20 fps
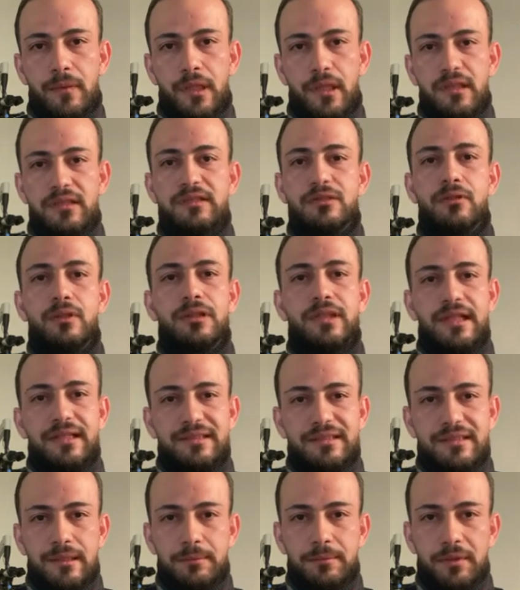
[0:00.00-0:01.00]
It's not
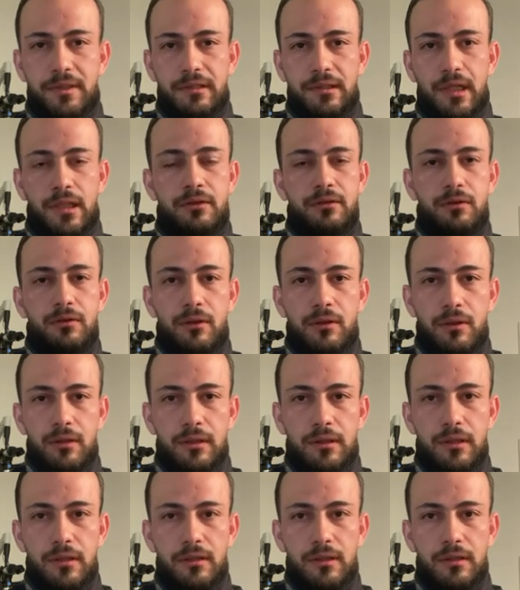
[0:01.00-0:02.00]
accepted at
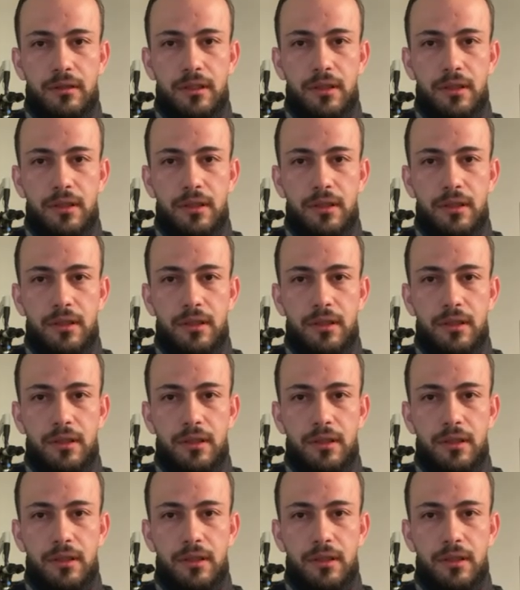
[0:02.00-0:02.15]
all.